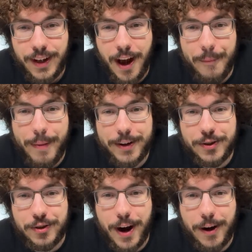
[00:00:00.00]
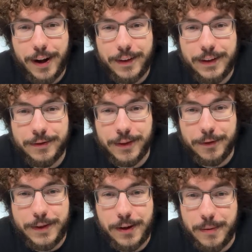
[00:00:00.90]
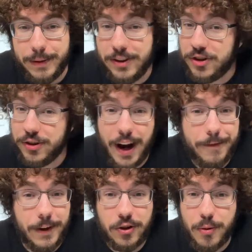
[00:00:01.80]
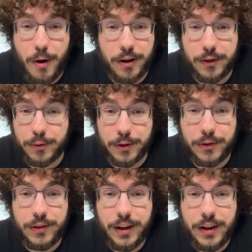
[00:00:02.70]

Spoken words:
I'm about to drown. I live near the beach. You gotta finish the water source.